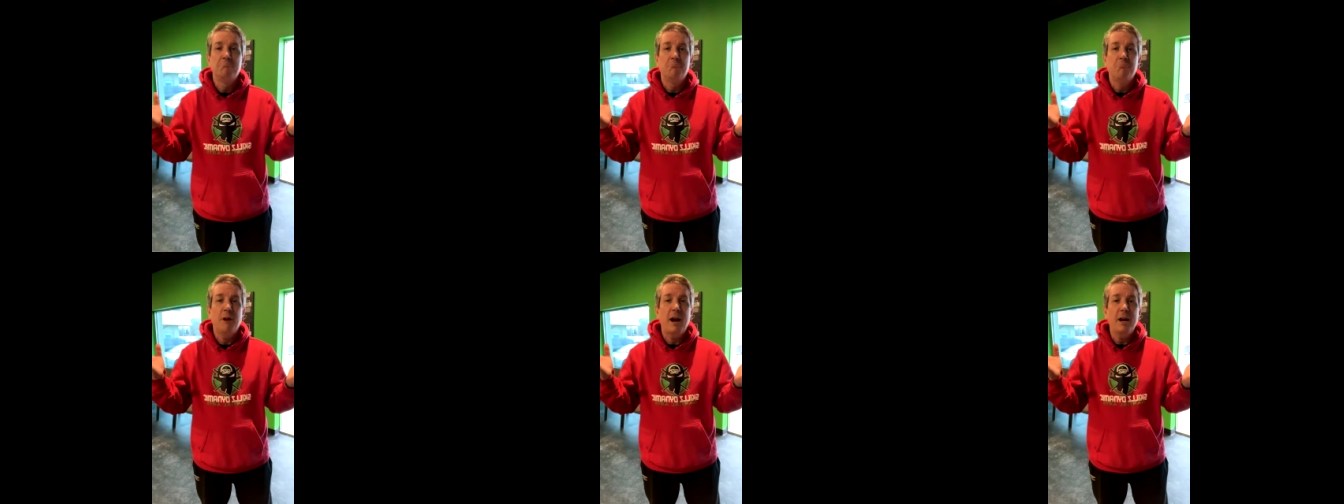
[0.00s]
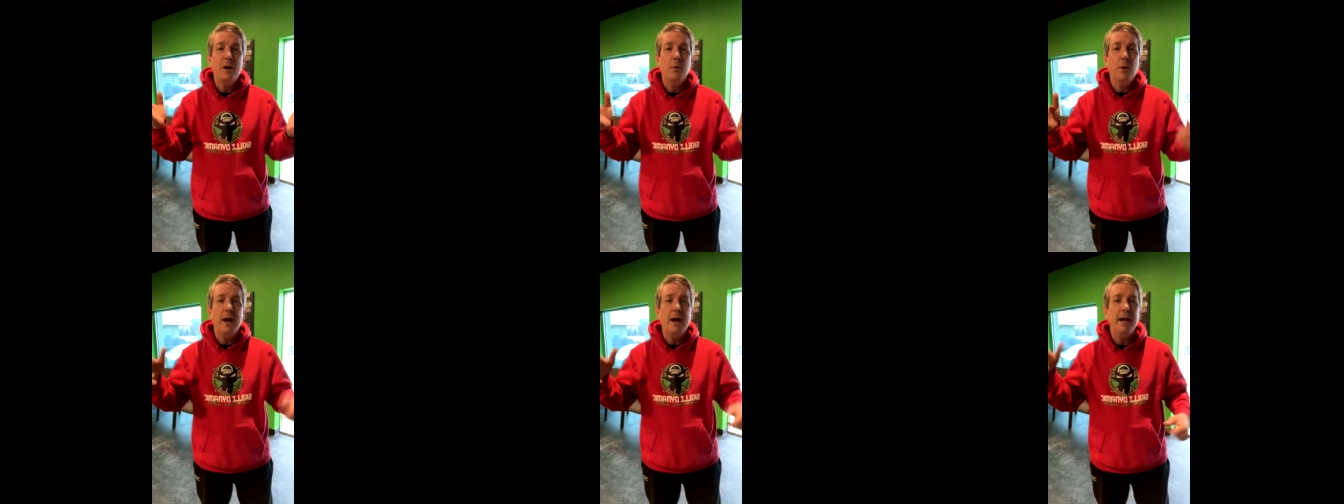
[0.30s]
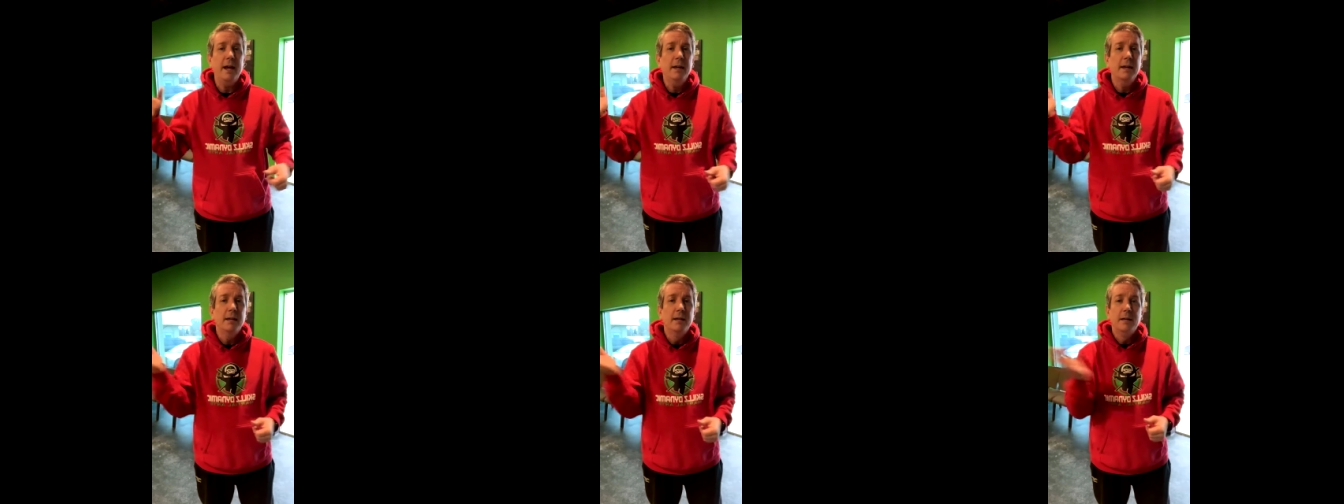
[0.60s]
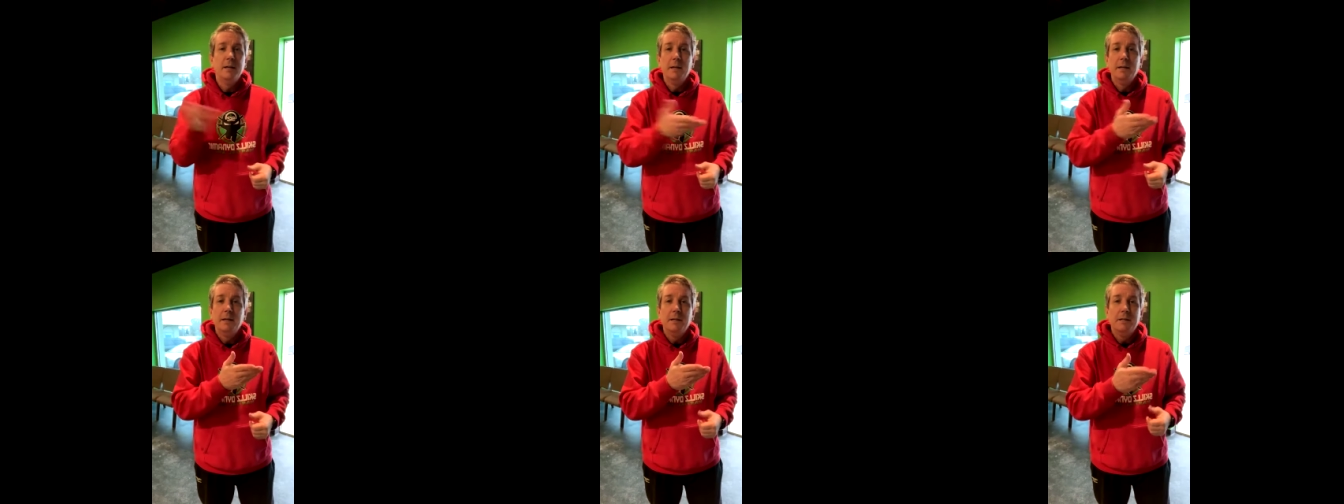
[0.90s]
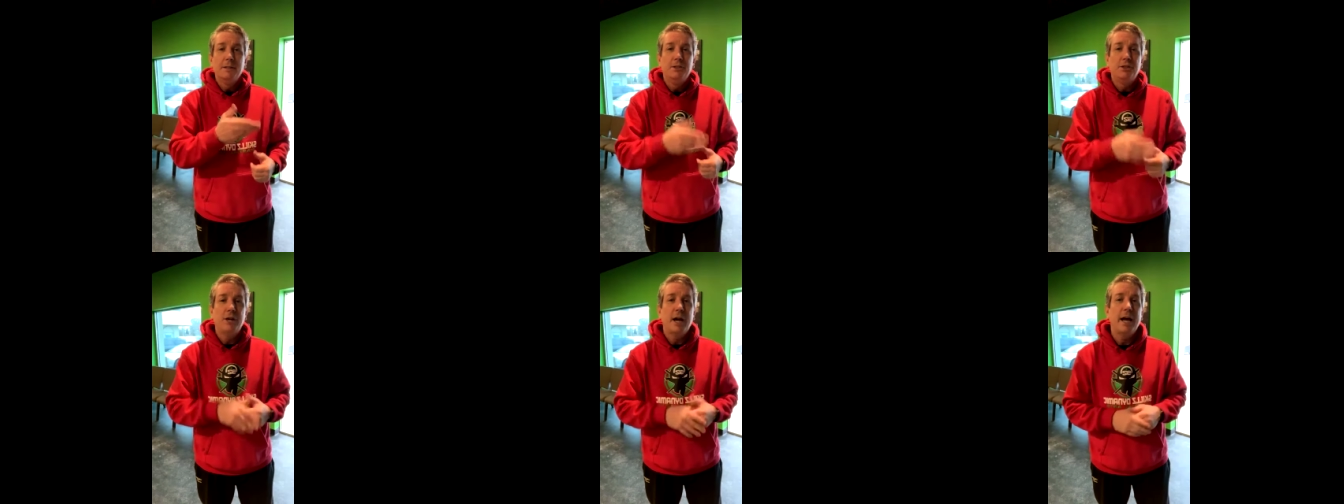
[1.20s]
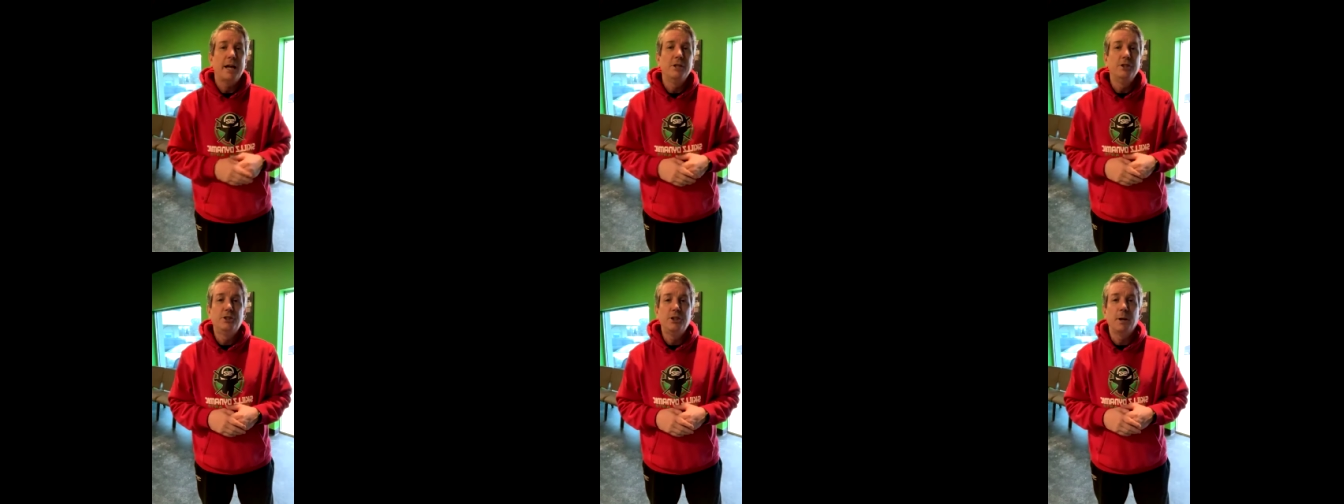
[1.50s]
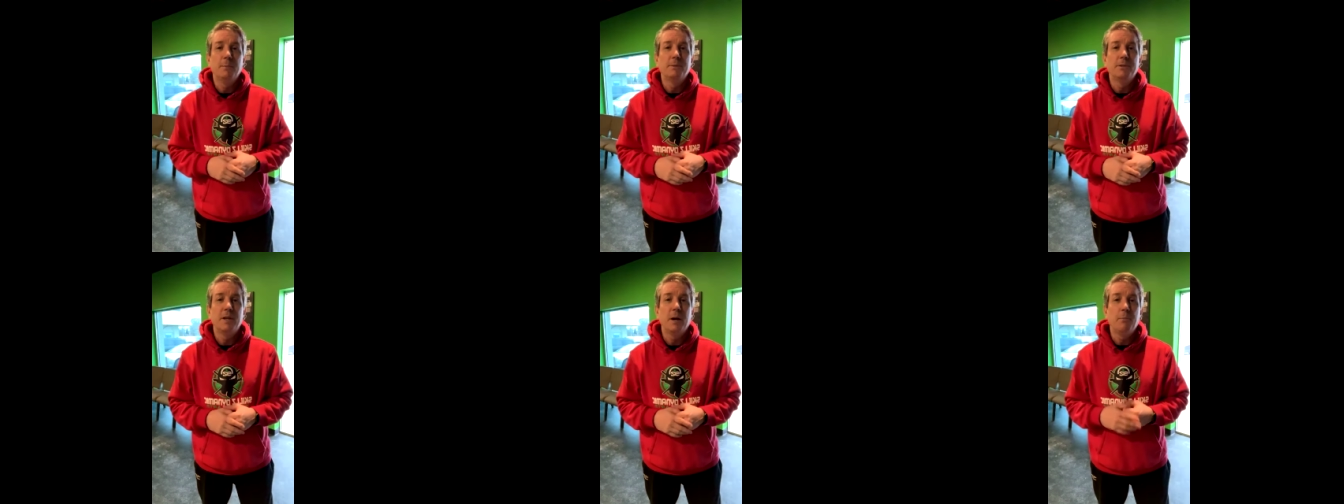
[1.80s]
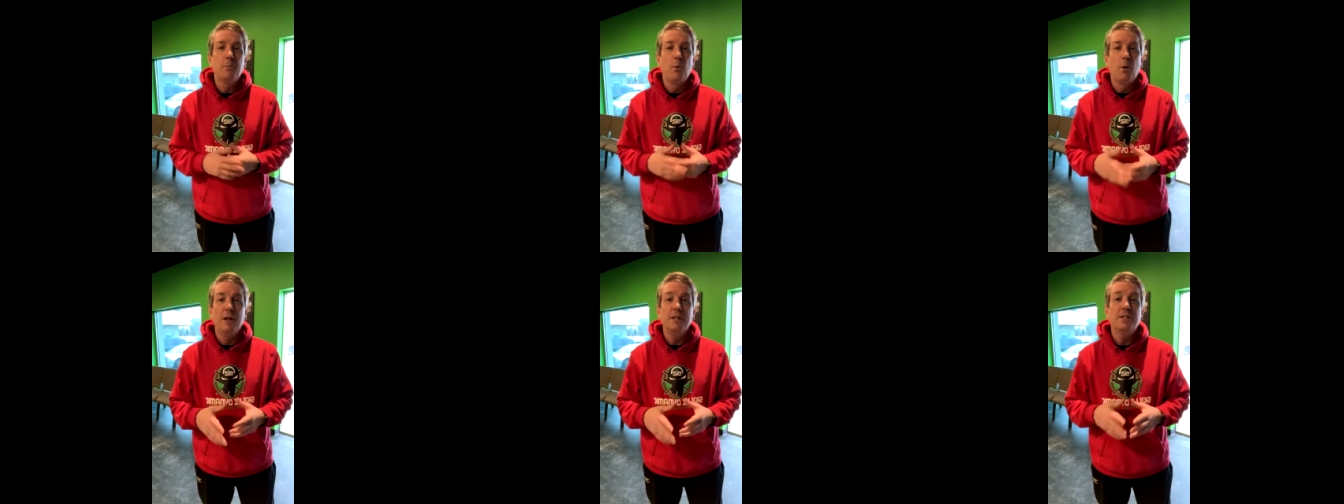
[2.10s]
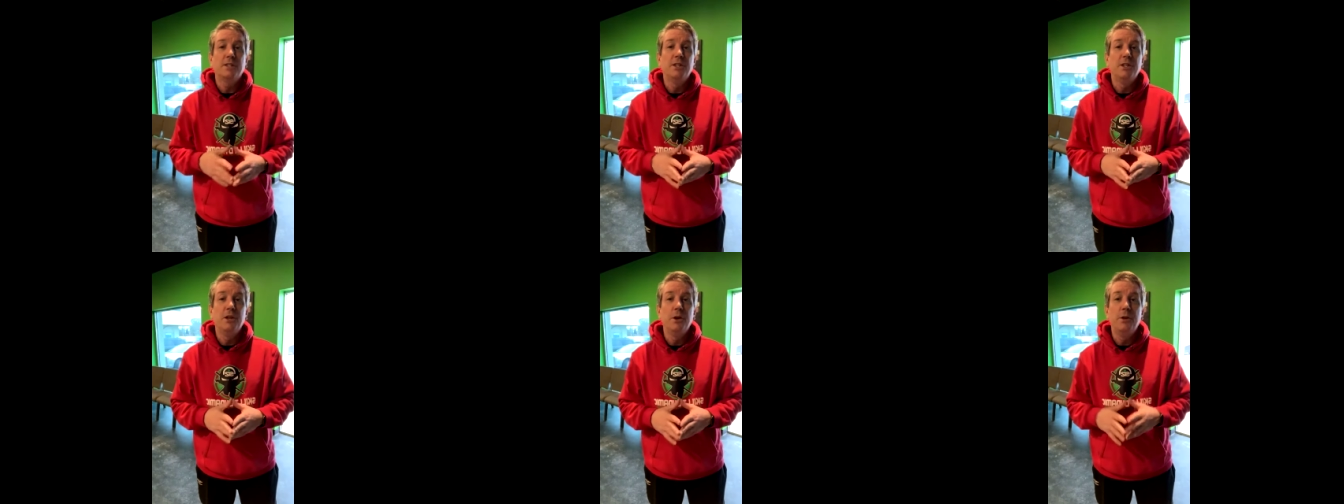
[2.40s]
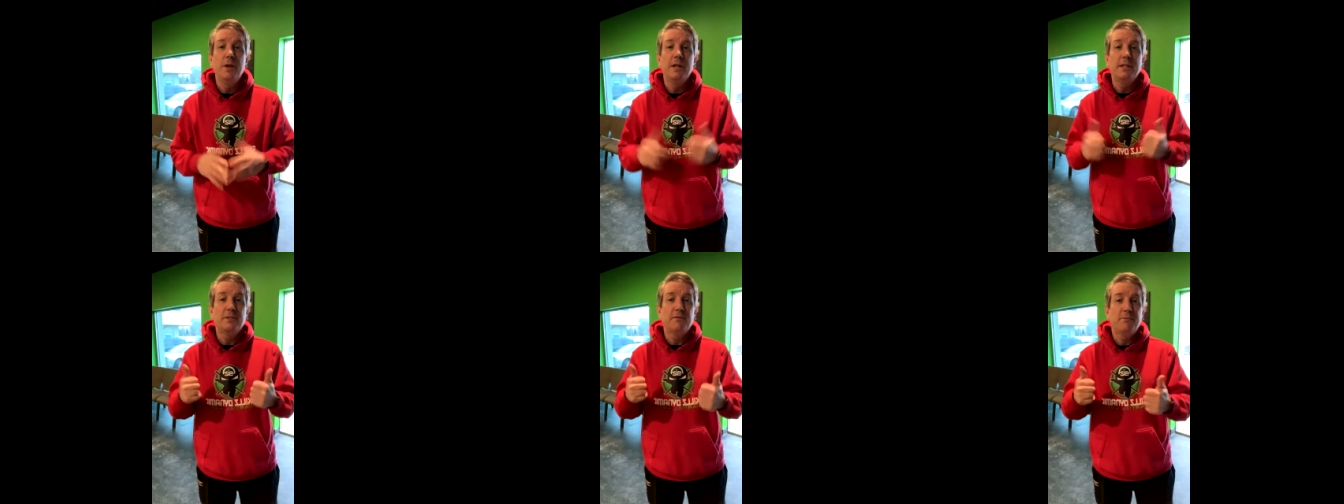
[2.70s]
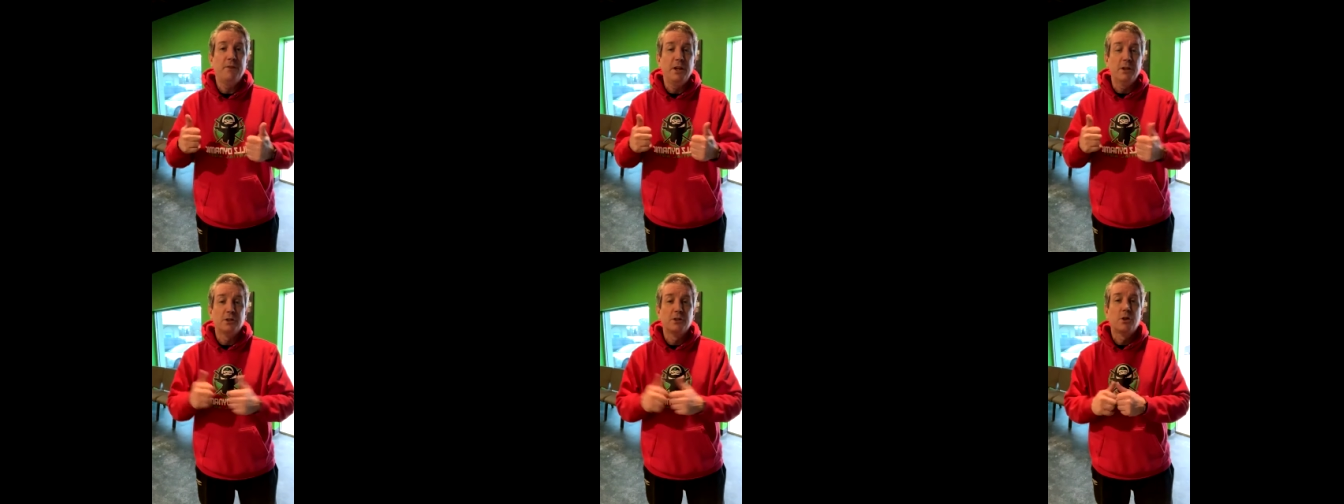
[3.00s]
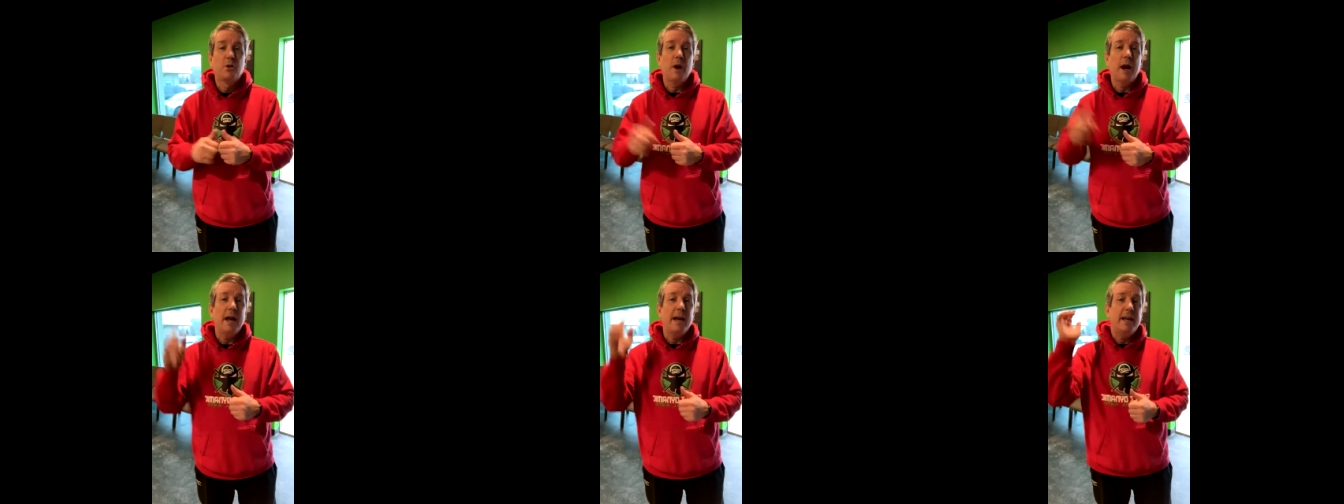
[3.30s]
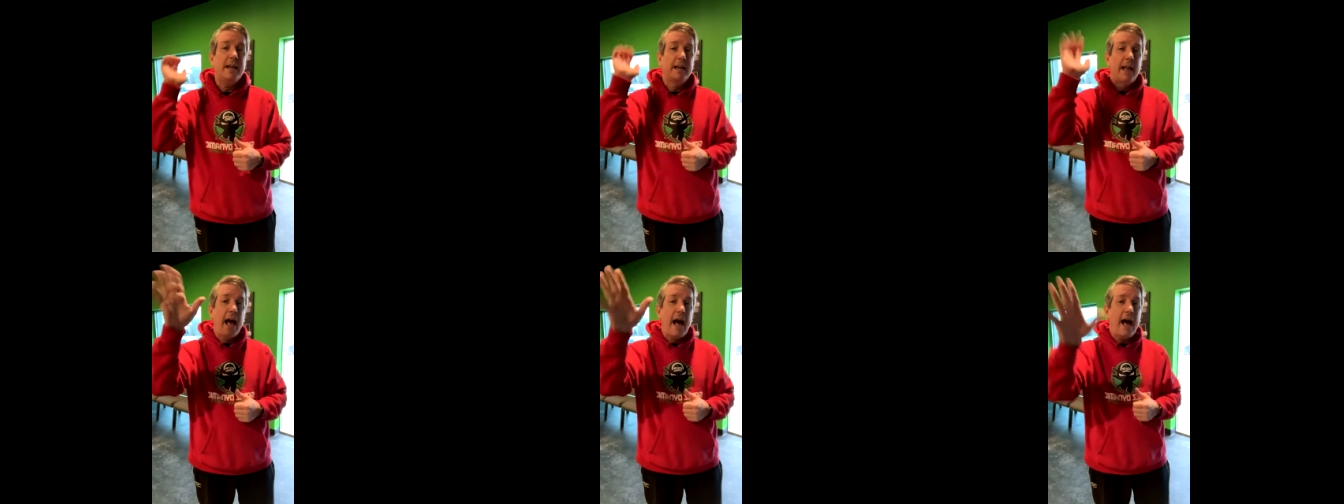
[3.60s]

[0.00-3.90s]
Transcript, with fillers: Right away, child jumps up, wants to do this, feels great,